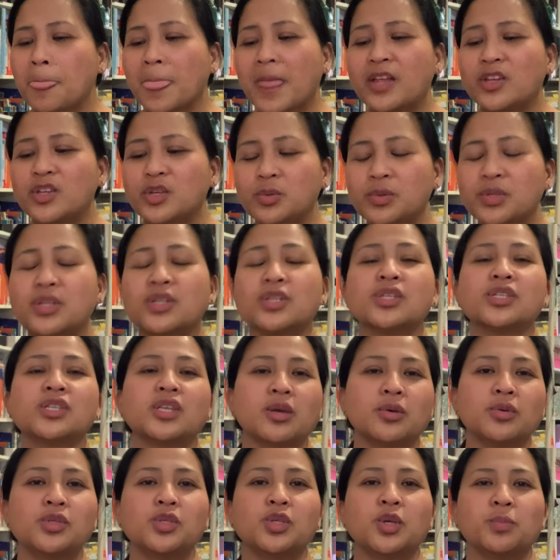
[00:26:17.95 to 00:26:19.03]
and she was just
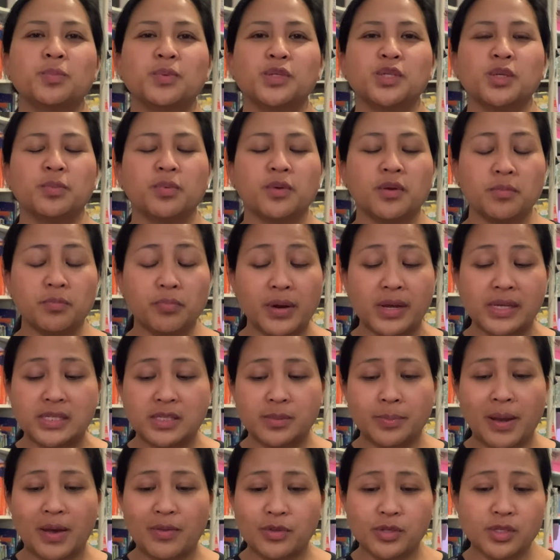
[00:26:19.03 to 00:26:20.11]
so super super impressed
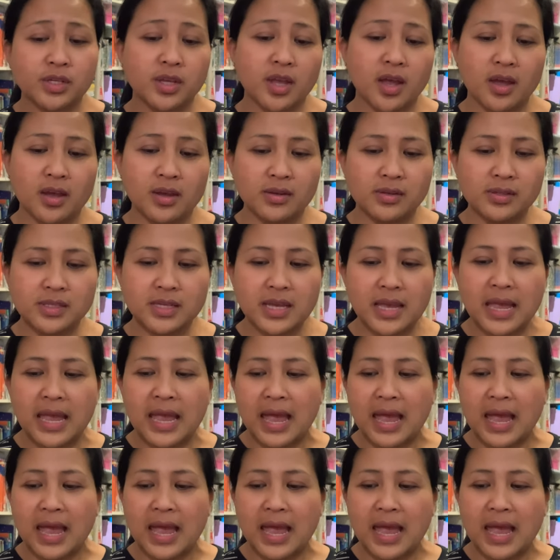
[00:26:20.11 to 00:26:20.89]
about this coat